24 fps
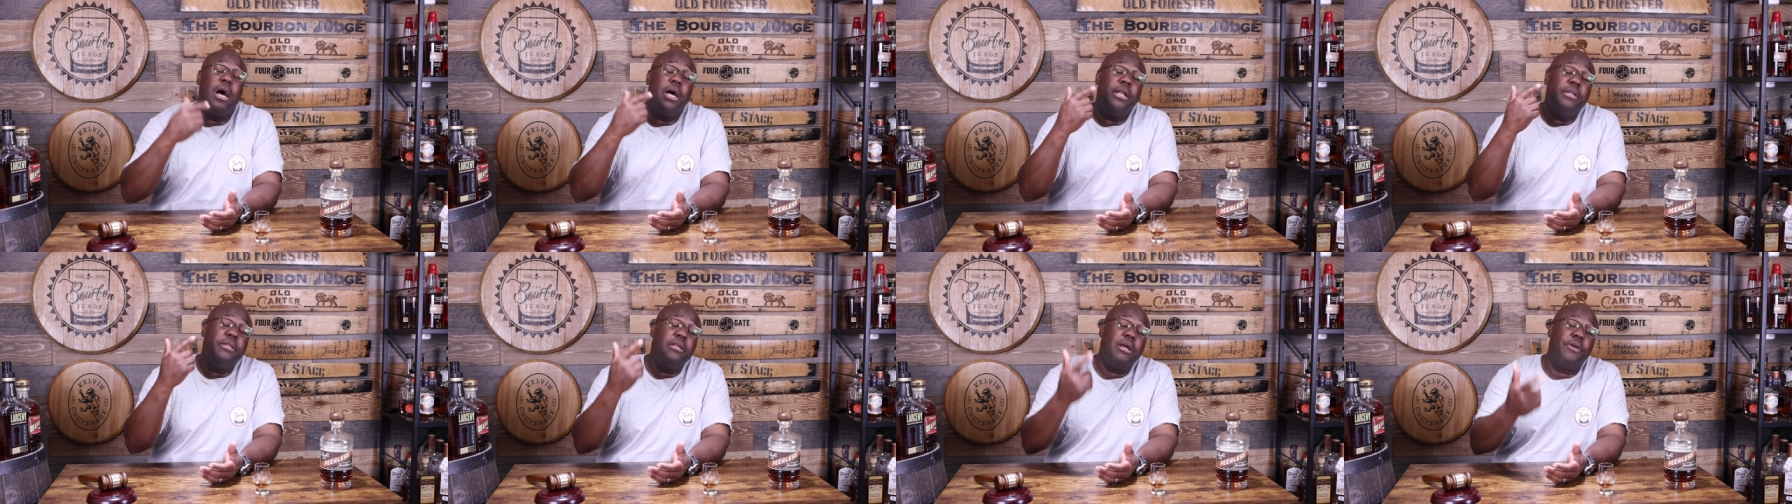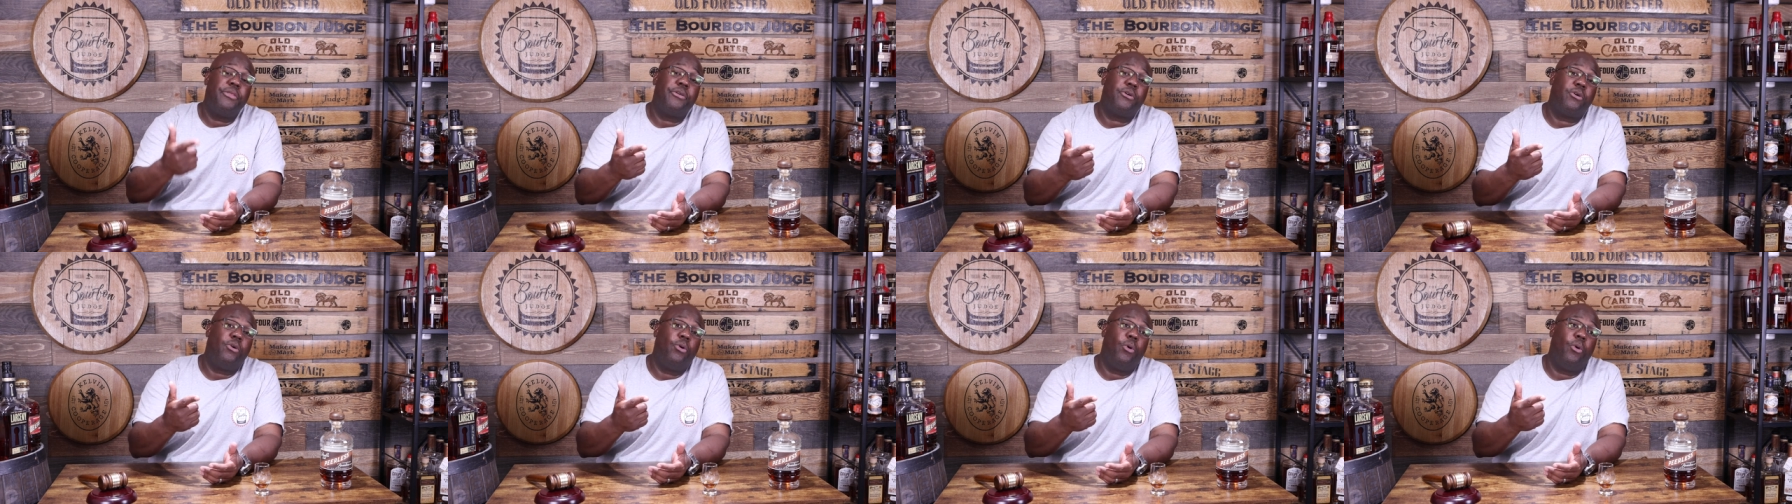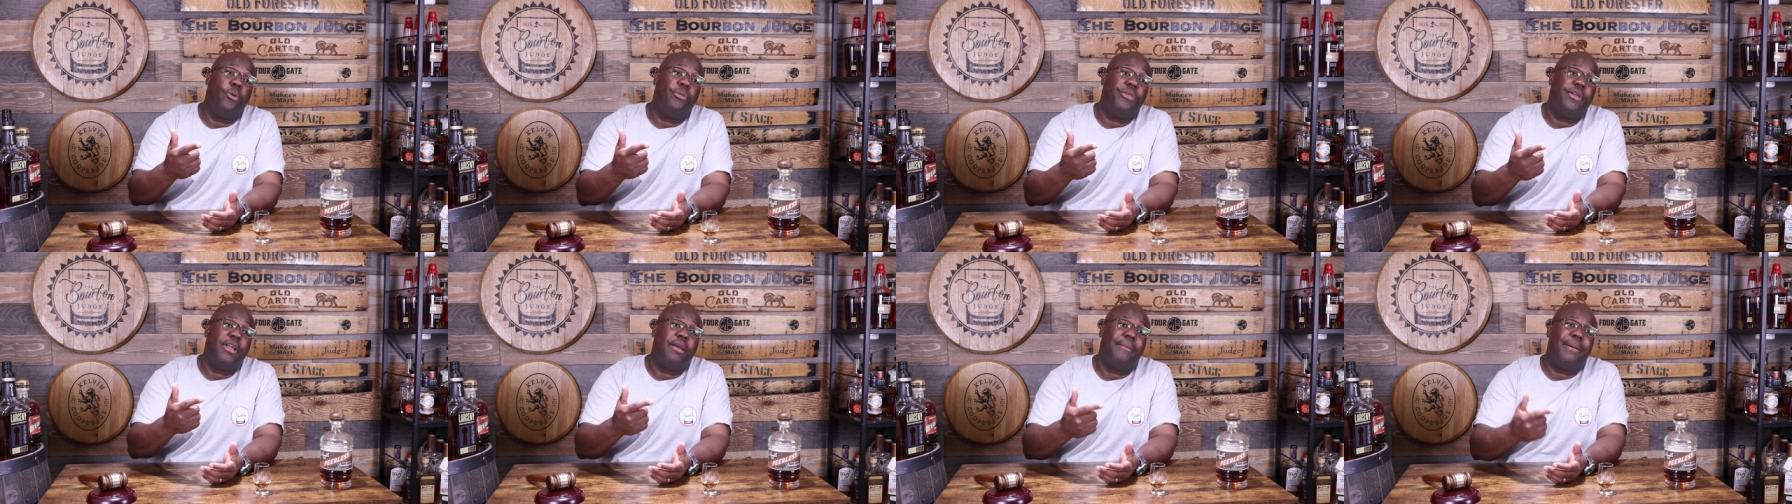Another
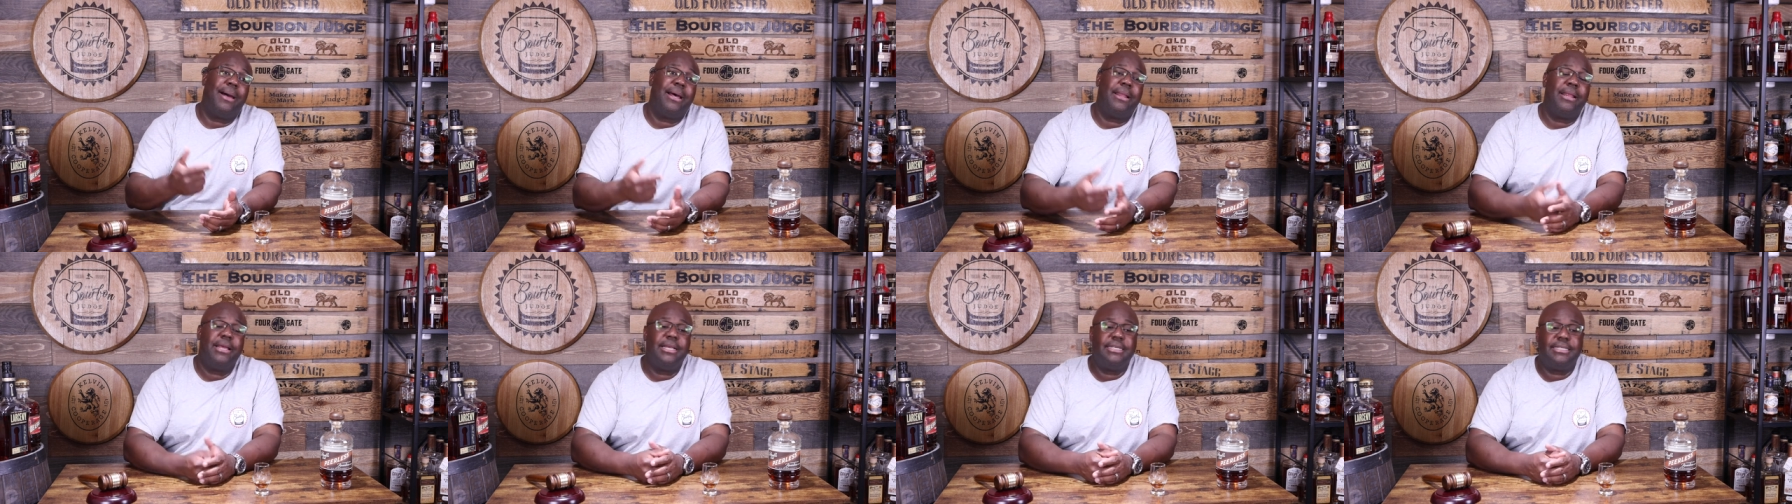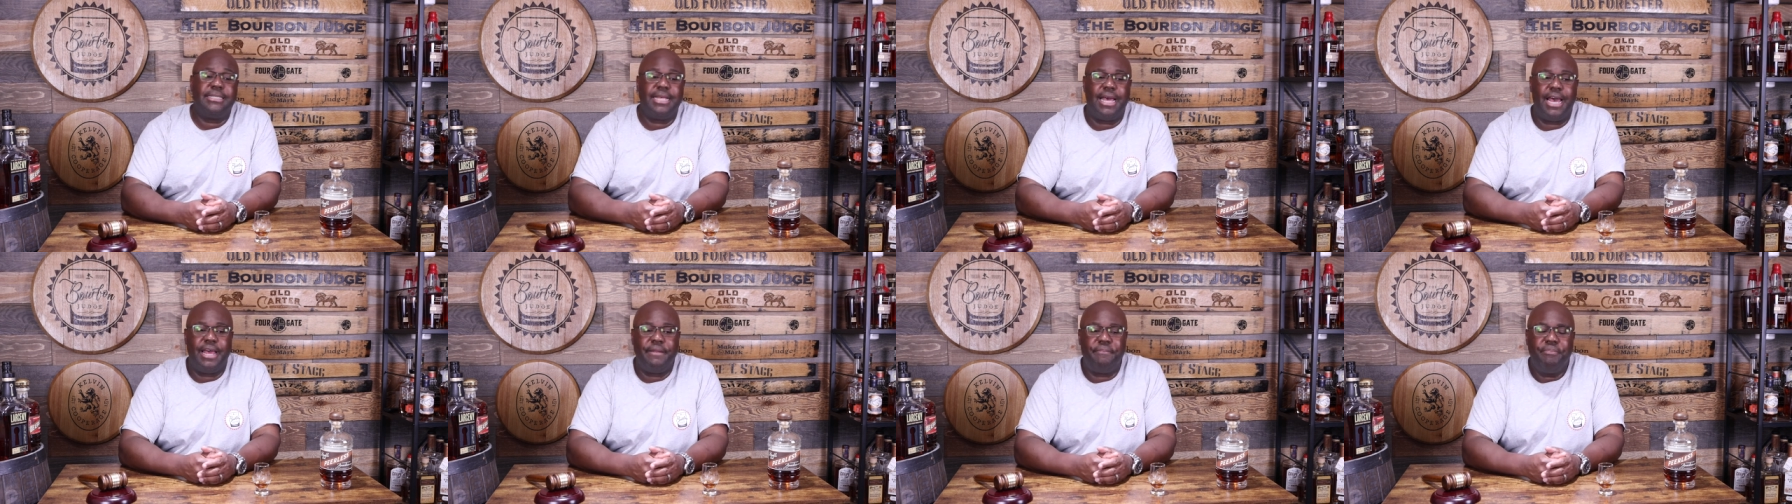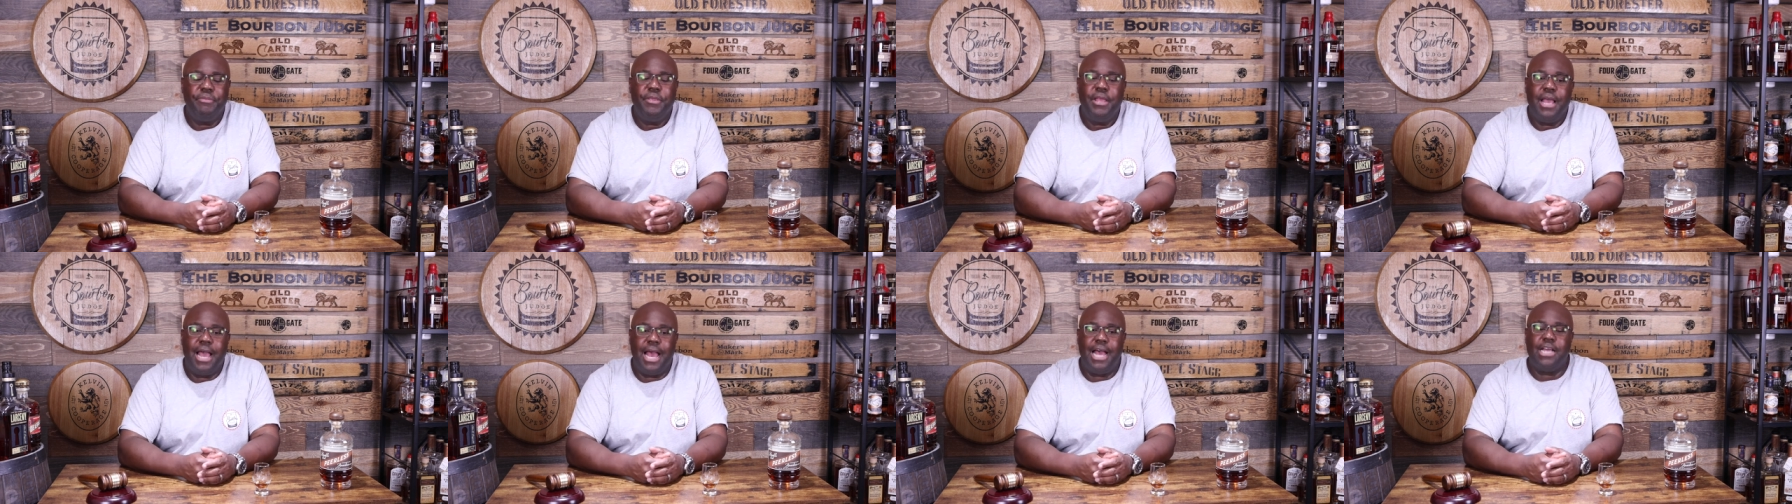cool thing about it is that,